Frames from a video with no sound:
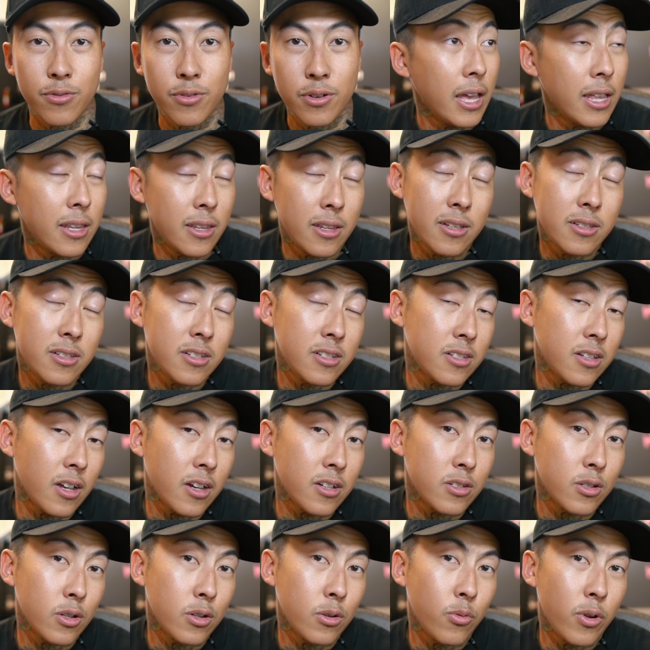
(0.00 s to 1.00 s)
And this is
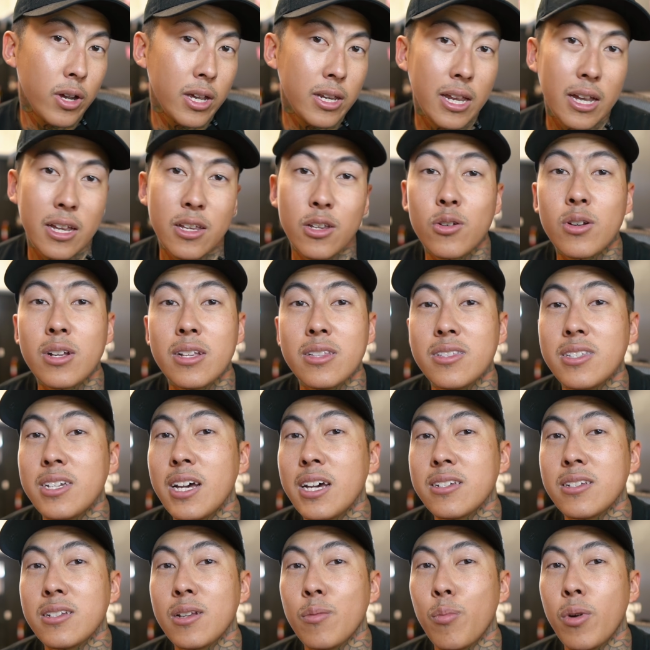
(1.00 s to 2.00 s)
also a way that you can
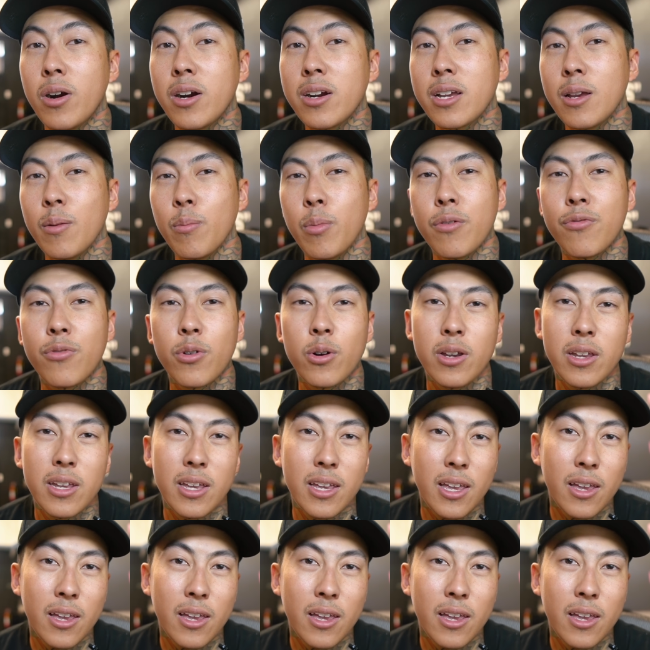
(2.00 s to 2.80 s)
test the market before you